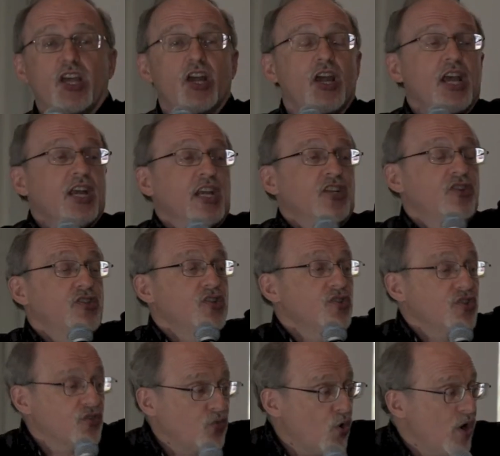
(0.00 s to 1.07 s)
they're
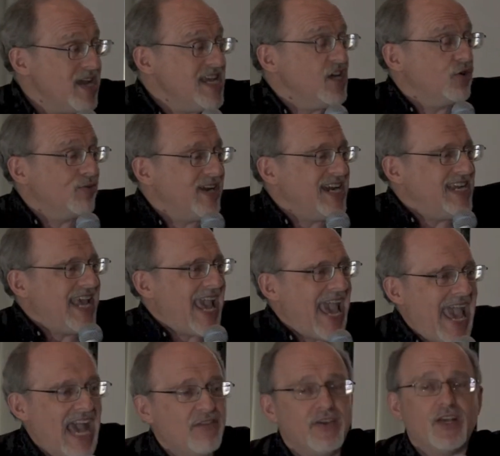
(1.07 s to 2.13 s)
destroying, creating
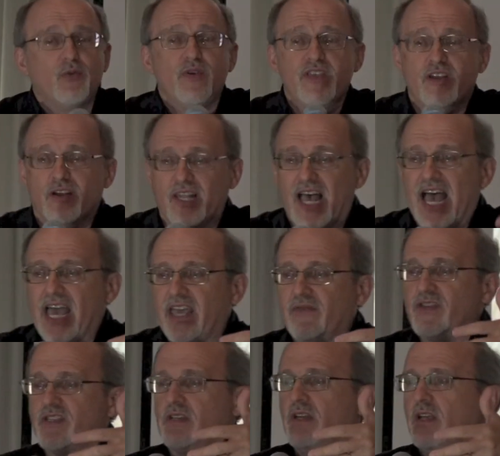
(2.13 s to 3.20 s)
havoc with their
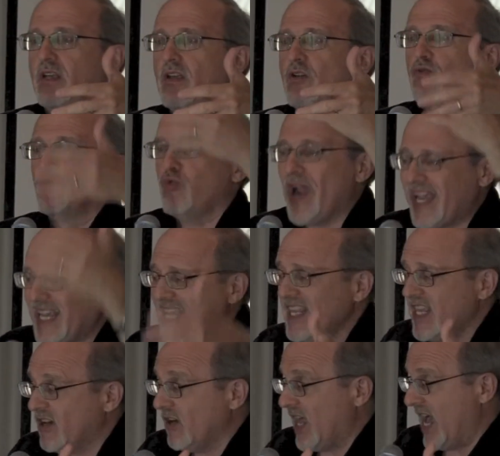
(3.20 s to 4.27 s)
lives, wrecking
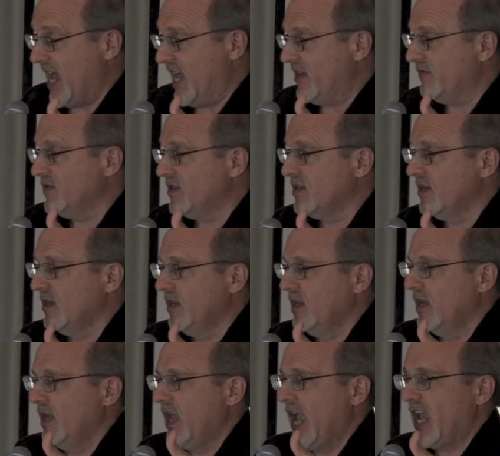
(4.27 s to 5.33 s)
their lives,
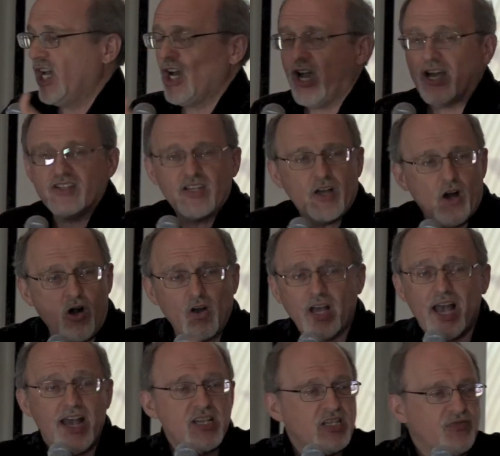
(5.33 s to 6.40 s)
and causing all
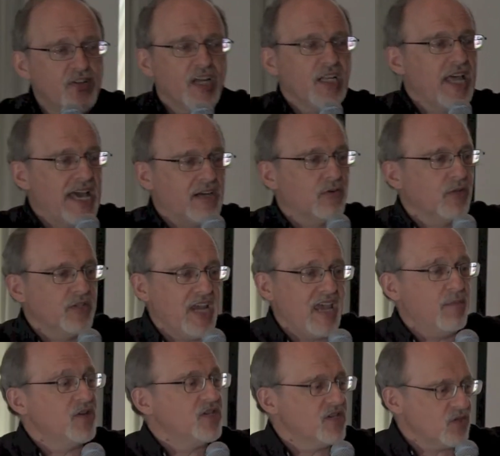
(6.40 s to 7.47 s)
kinds of collateral
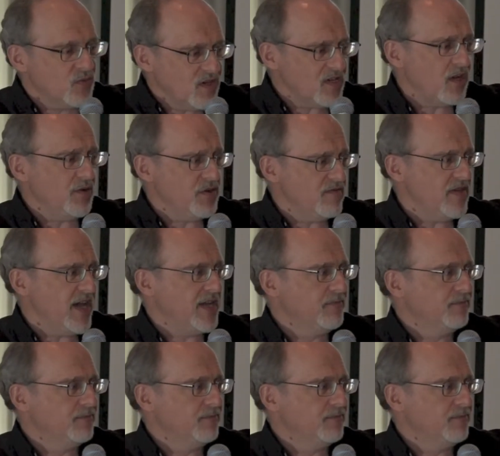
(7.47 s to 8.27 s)
damage as a result of that.